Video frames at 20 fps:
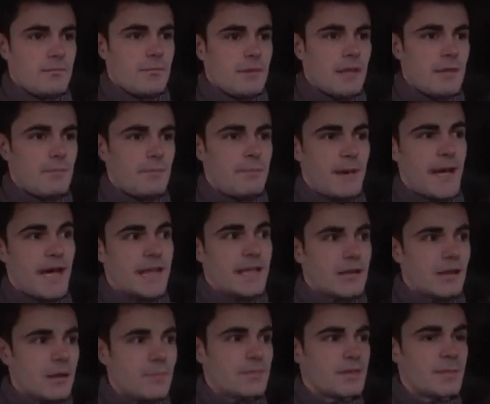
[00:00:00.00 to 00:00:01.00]
Then back
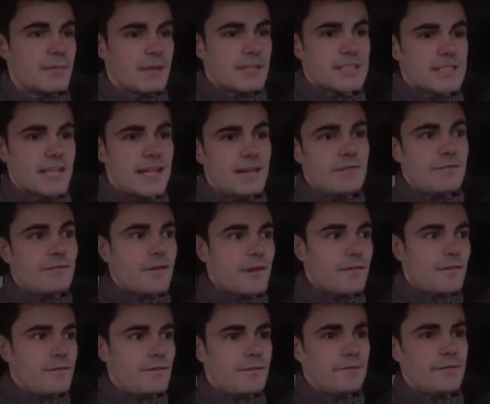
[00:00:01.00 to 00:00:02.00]
up to Bearsden for
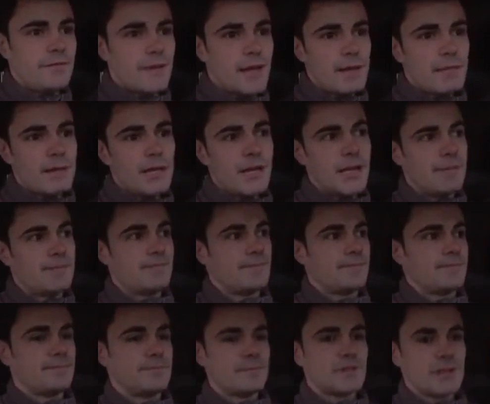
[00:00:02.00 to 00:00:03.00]
February.
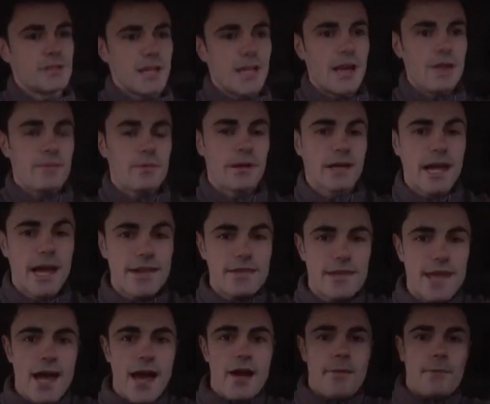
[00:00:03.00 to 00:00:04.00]
So yeah, we're getting
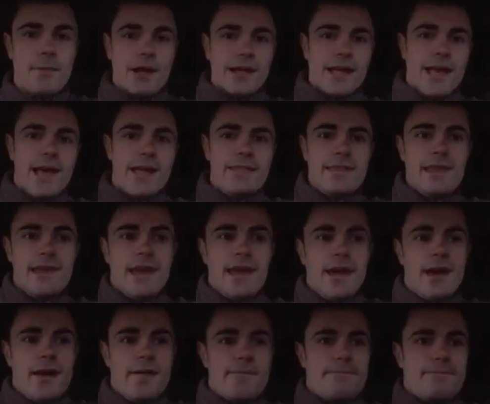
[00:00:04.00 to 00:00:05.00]
there, we're getting
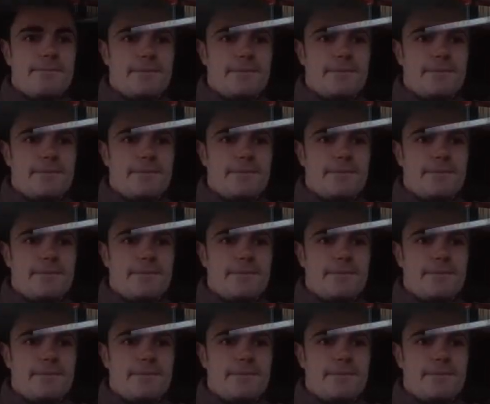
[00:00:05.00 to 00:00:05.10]
there.